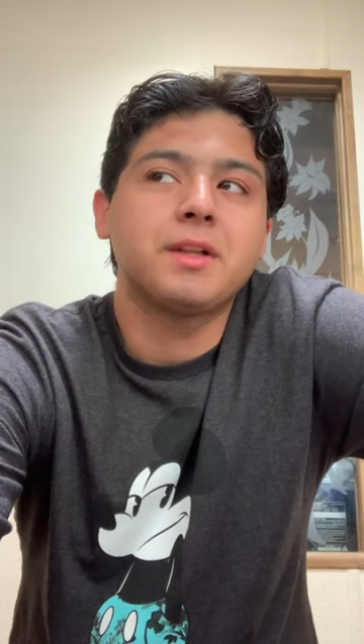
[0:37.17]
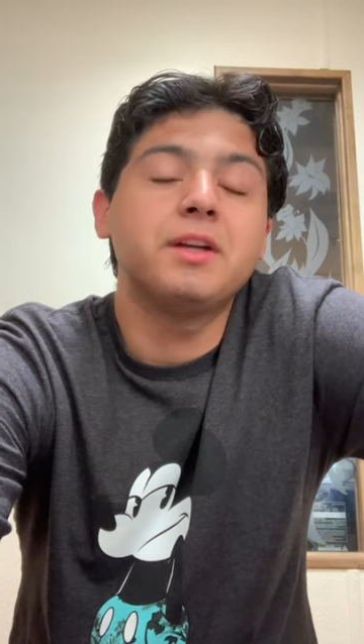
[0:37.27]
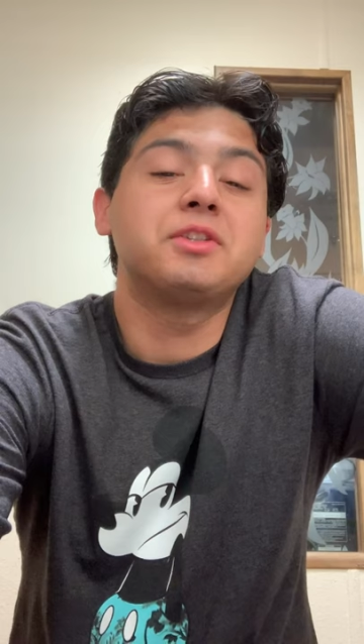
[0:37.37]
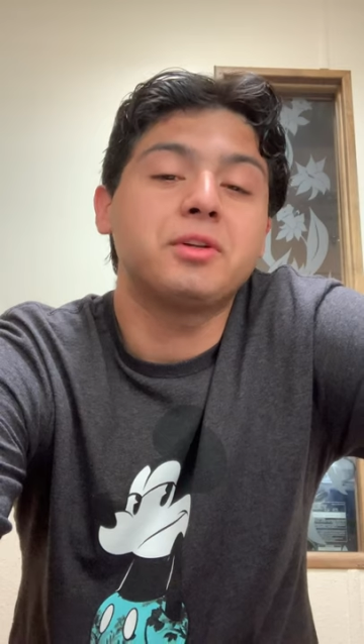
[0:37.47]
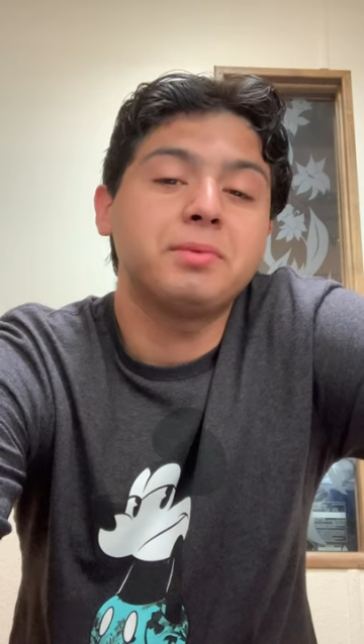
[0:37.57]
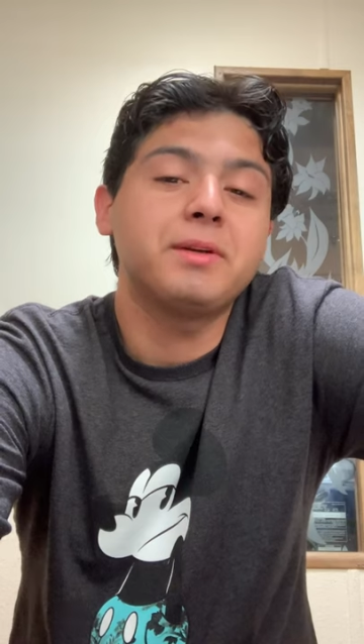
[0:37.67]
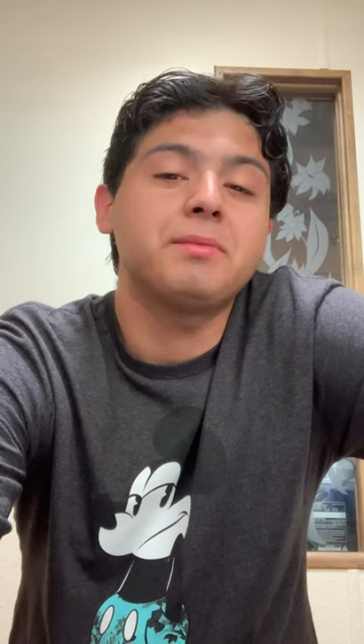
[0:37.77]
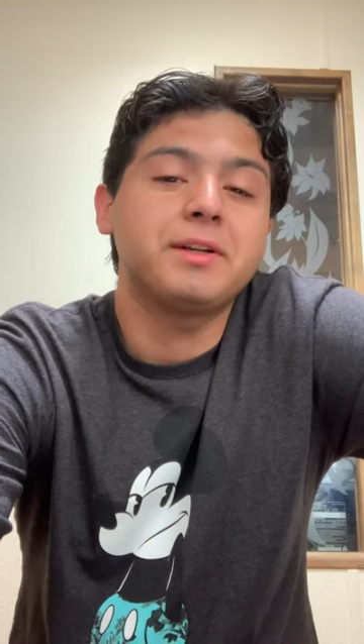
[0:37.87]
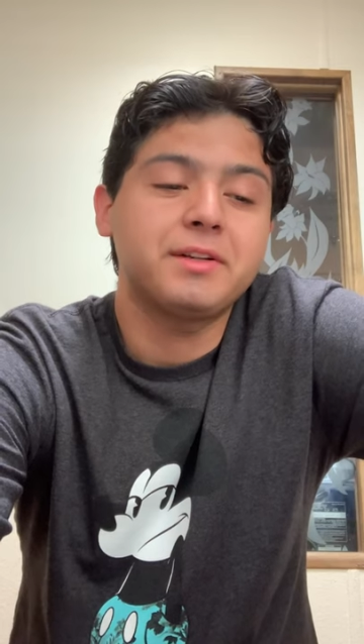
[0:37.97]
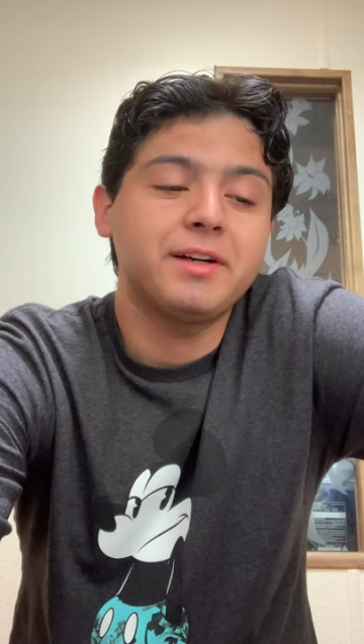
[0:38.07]
I enjoy
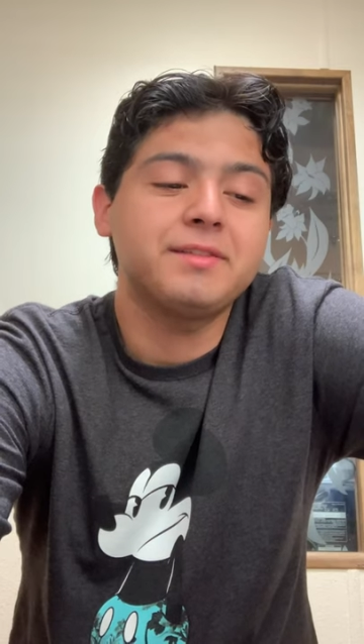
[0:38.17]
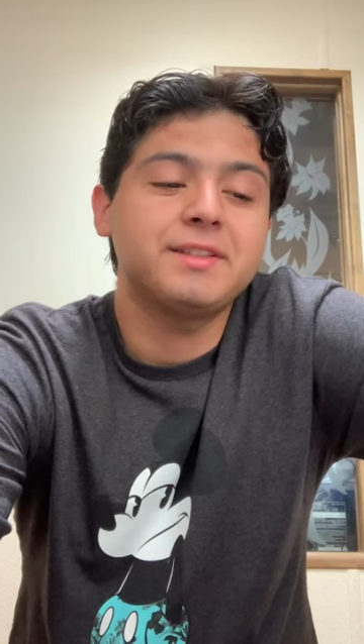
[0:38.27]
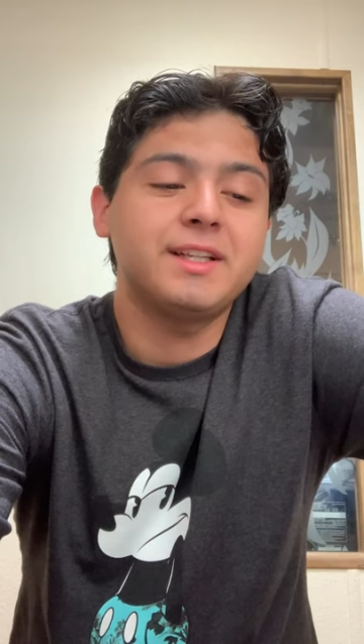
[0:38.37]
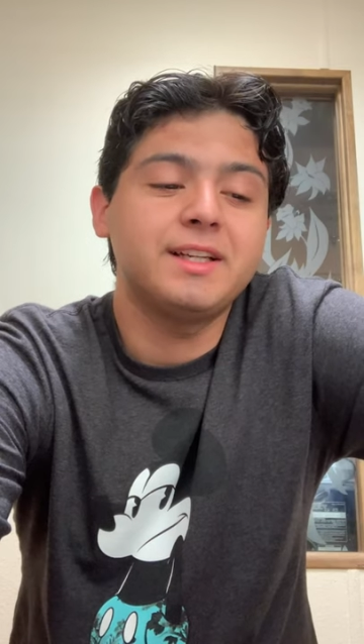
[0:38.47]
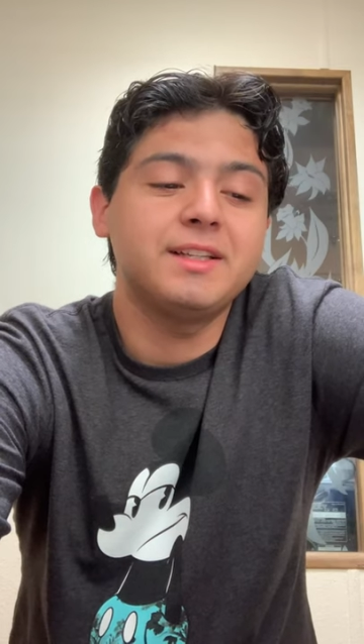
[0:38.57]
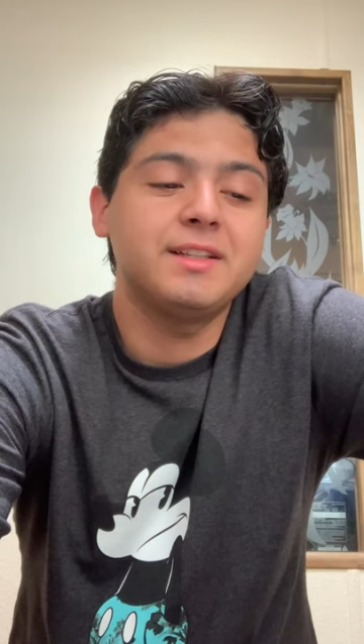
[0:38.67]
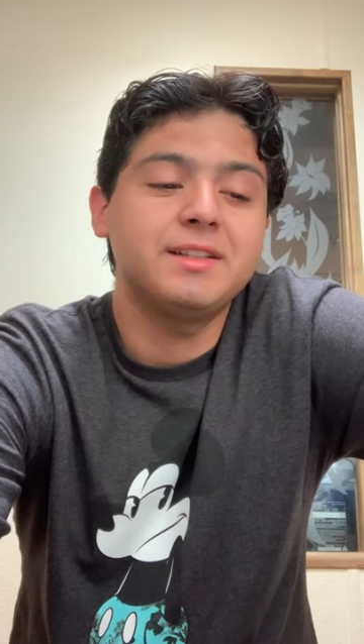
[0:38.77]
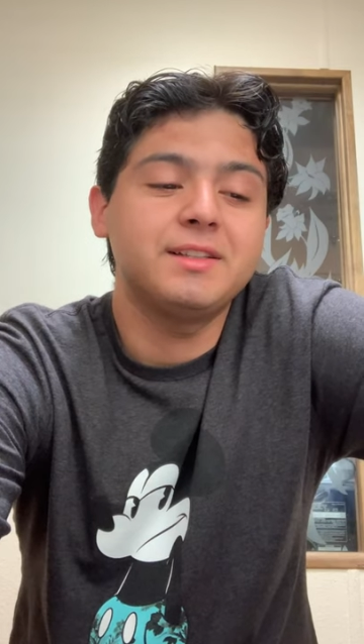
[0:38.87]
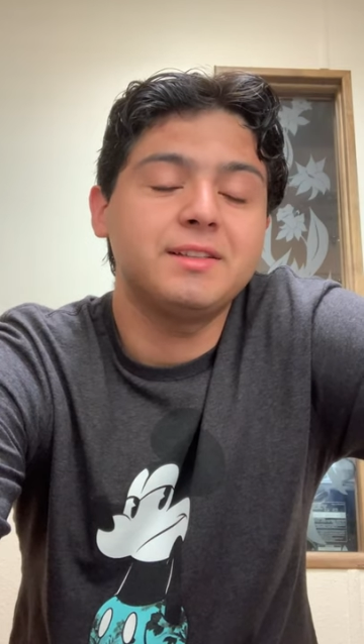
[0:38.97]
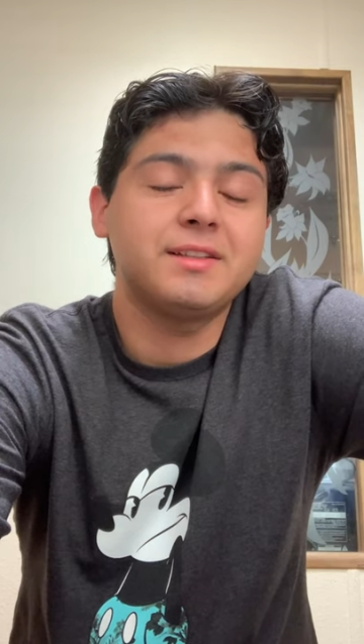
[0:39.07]
playing Minecraft,
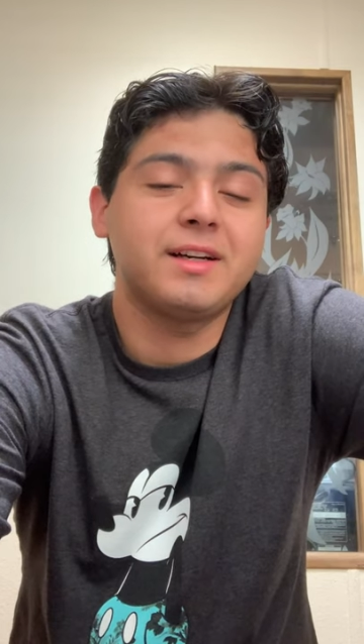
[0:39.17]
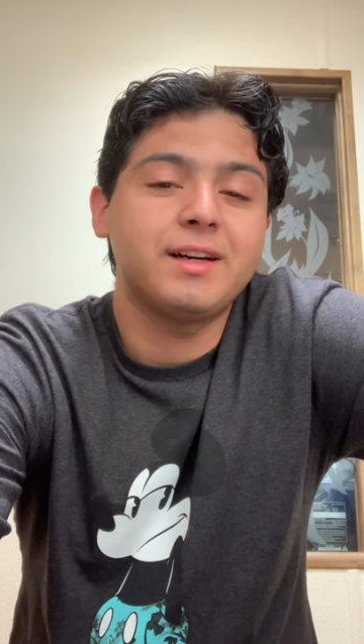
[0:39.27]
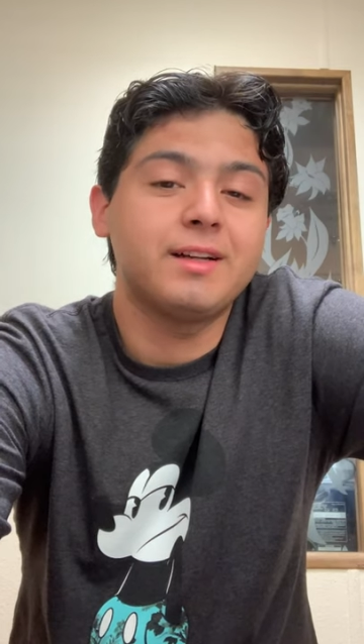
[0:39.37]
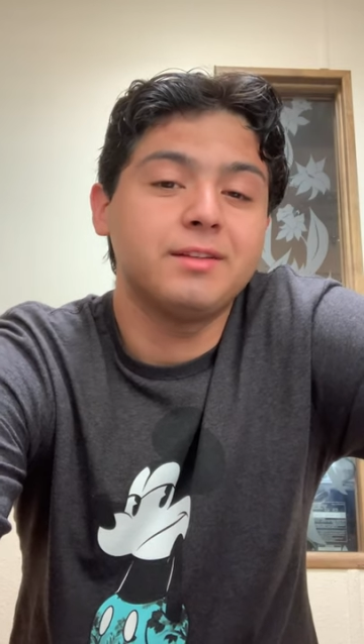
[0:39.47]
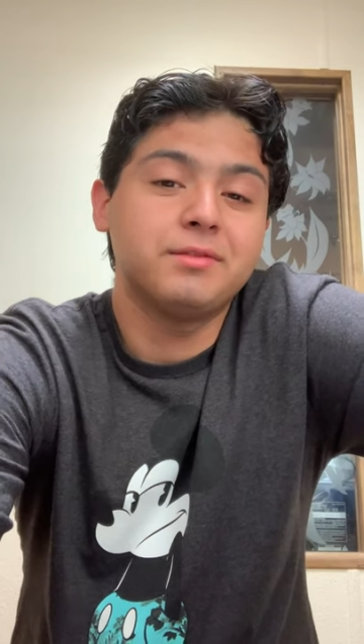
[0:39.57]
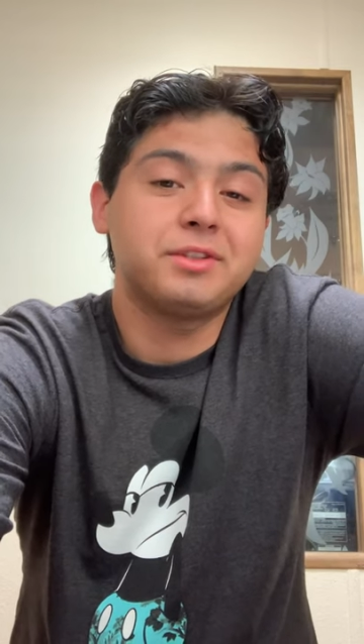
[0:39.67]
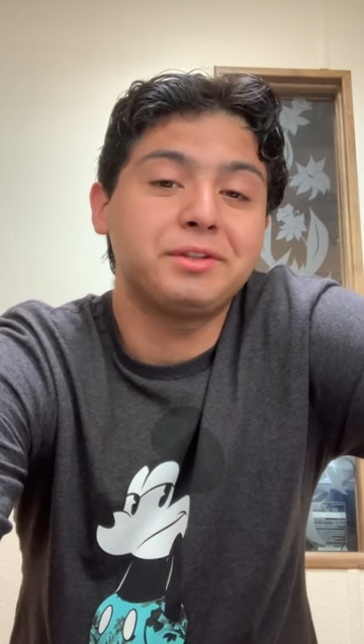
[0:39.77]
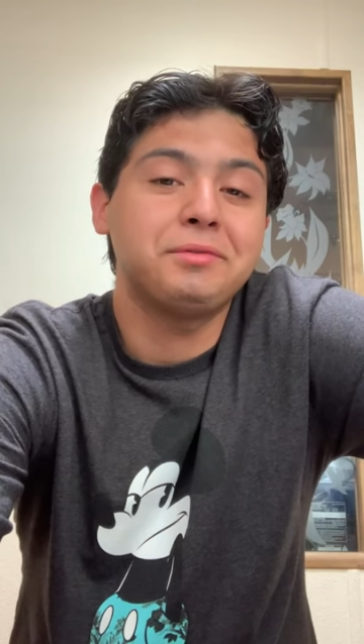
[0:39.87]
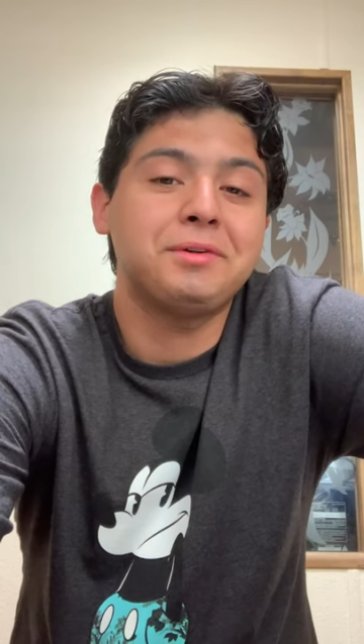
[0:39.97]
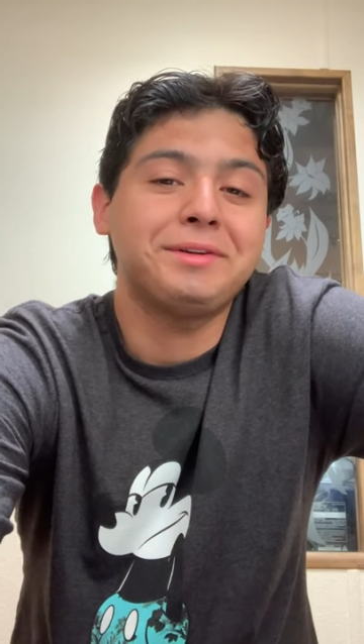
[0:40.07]
and I love drinking